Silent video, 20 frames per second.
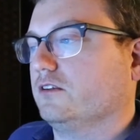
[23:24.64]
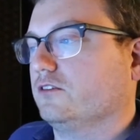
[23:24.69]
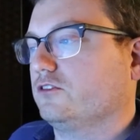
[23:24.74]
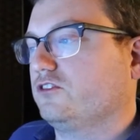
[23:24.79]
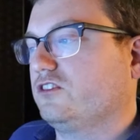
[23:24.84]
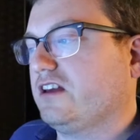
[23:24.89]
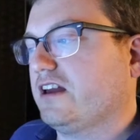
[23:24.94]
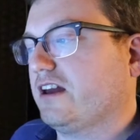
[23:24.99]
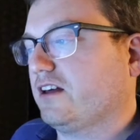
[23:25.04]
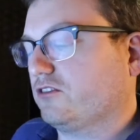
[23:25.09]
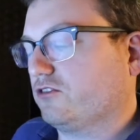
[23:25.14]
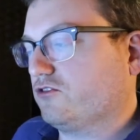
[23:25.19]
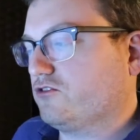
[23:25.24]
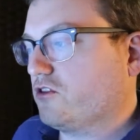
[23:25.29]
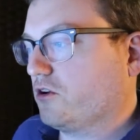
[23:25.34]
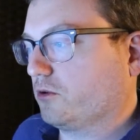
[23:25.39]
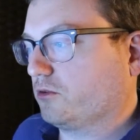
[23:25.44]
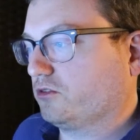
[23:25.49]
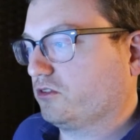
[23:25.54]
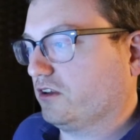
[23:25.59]
C.S.
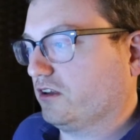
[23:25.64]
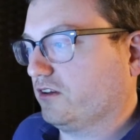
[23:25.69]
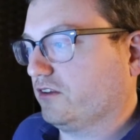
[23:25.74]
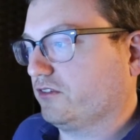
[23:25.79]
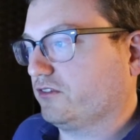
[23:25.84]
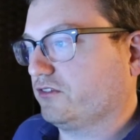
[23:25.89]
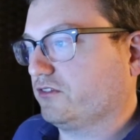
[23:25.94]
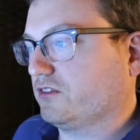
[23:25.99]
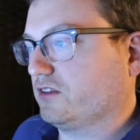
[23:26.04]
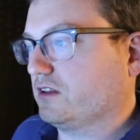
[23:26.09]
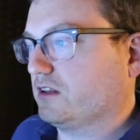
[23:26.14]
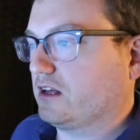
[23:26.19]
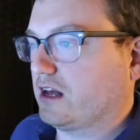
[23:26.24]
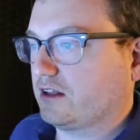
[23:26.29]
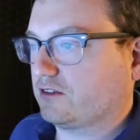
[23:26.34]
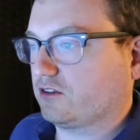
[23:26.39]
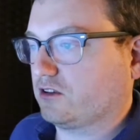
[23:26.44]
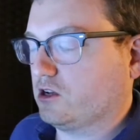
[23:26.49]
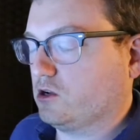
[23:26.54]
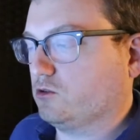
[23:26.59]
Joseph, he
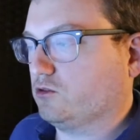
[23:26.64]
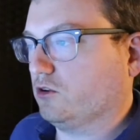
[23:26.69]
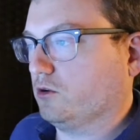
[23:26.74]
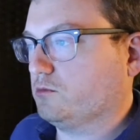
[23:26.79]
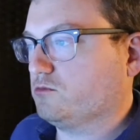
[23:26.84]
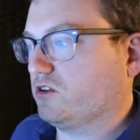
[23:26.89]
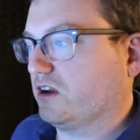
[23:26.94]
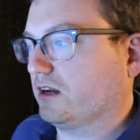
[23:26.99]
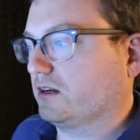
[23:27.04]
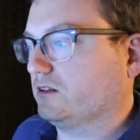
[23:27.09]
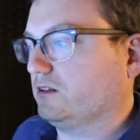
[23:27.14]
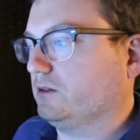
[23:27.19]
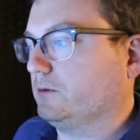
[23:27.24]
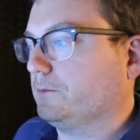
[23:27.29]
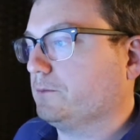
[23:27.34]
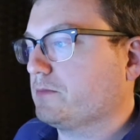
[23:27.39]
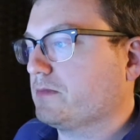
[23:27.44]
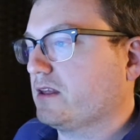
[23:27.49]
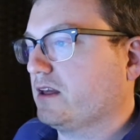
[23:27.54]
has a YouTube channel